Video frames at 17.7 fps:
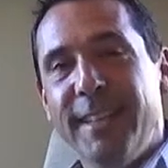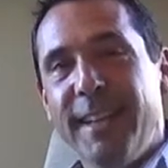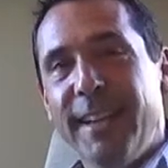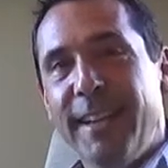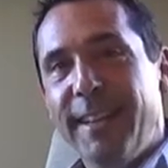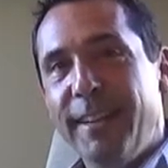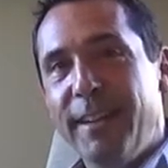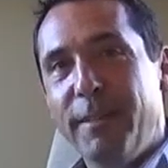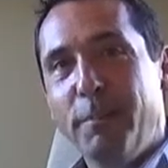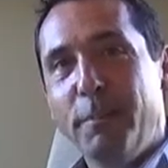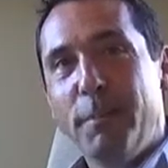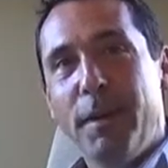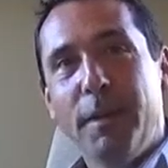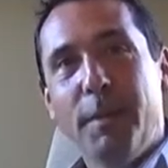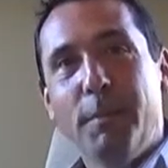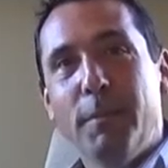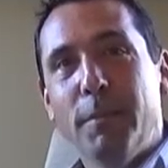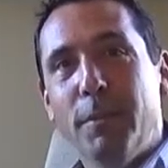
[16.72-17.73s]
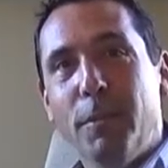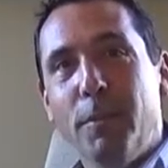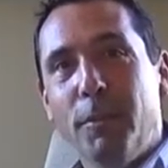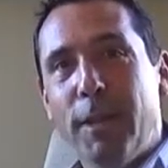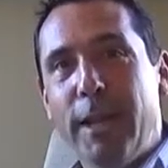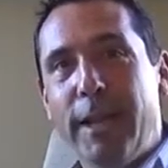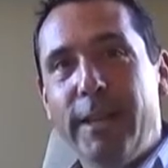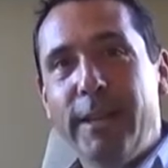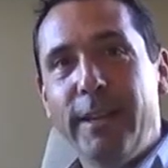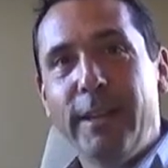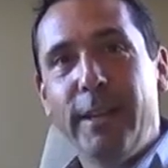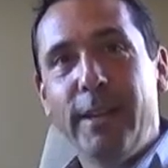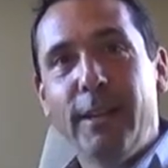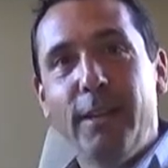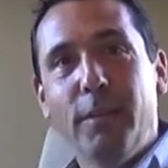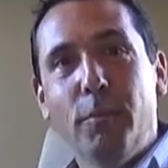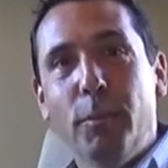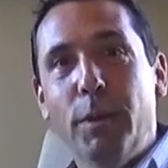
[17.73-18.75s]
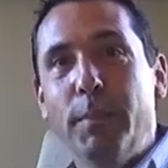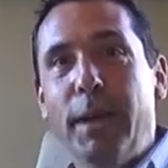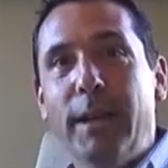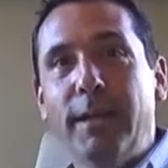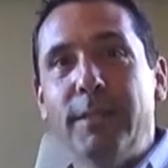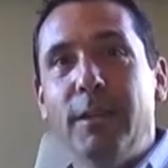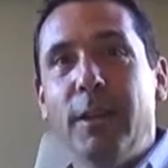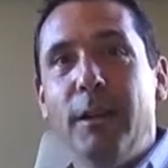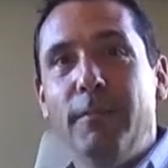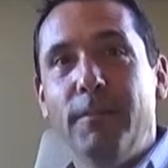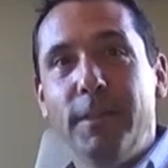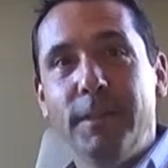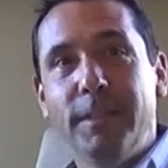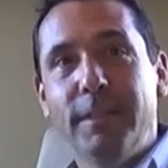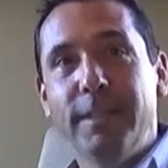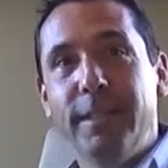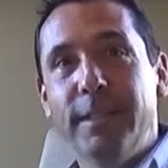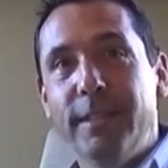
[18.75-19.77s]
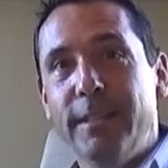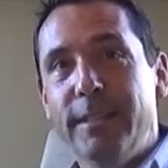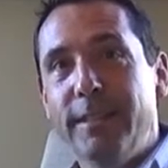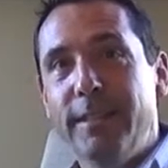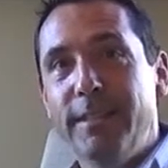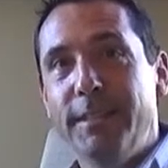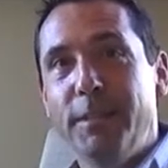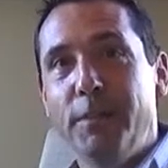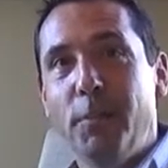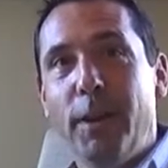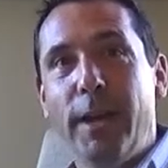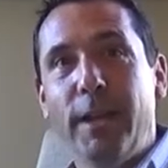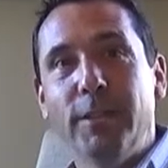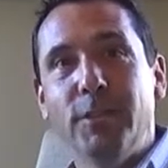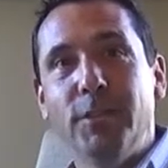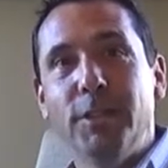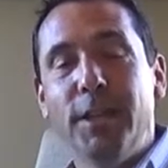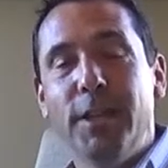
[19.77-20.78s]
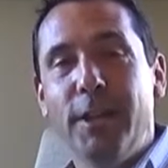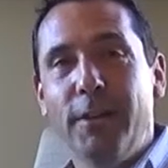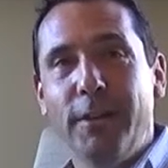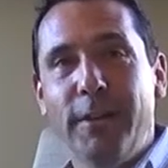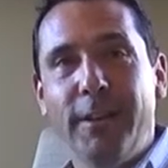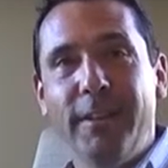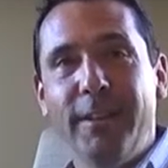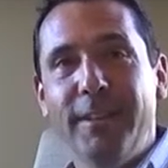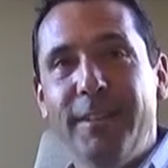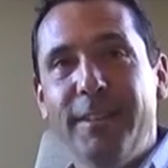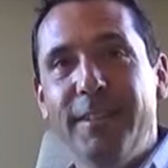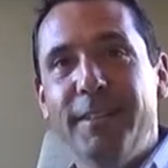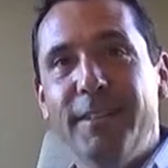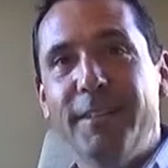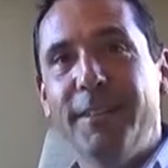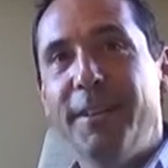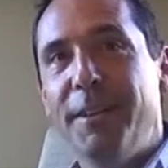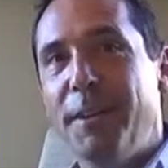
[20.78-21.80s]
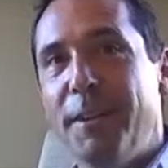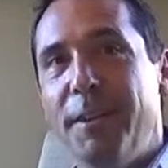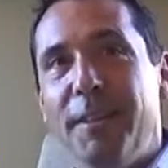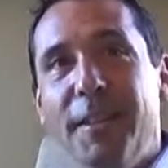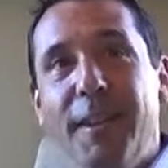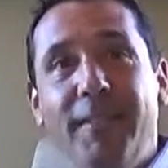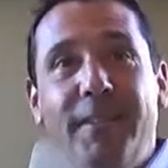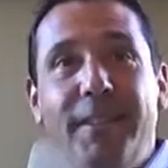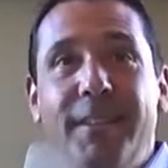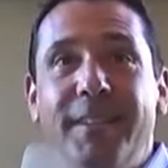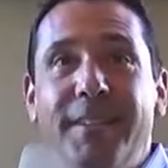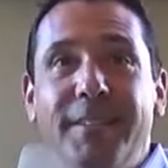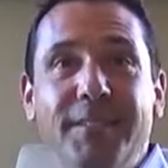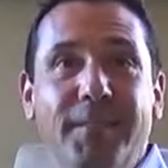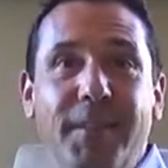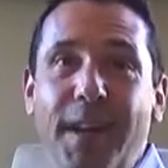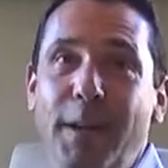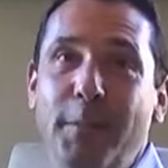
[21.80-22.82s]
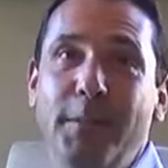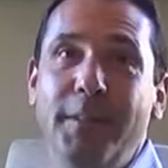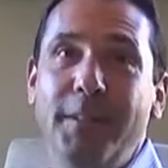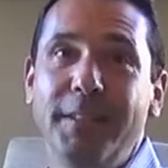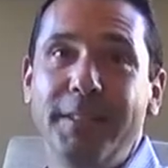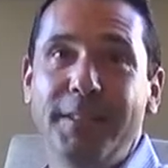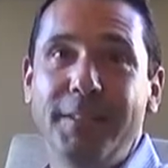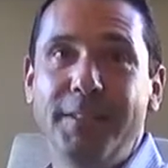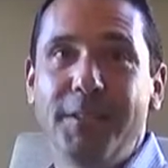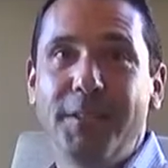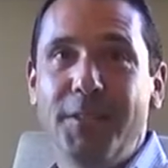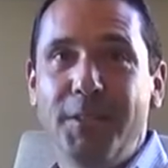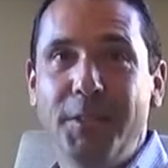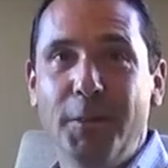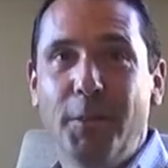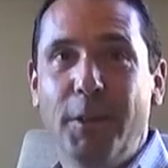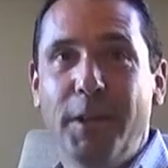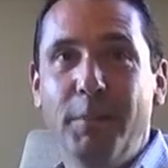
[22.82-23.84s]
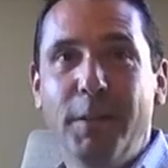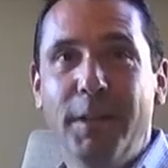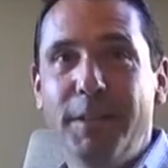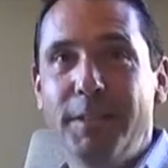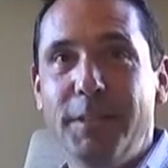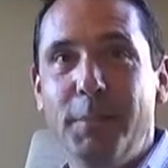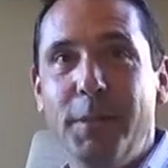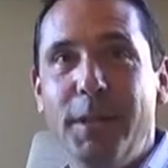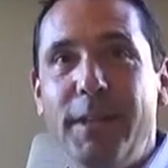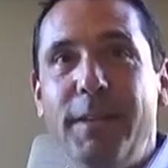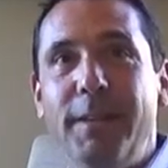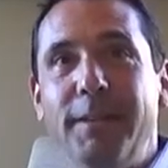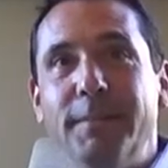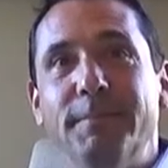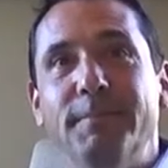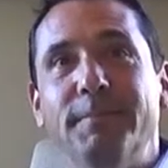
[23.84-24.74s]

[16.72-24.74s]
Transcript: and I'm located in a RE/MAX office in the DC Ranch area, and I love it. It's fabulous. It's just a great place to be.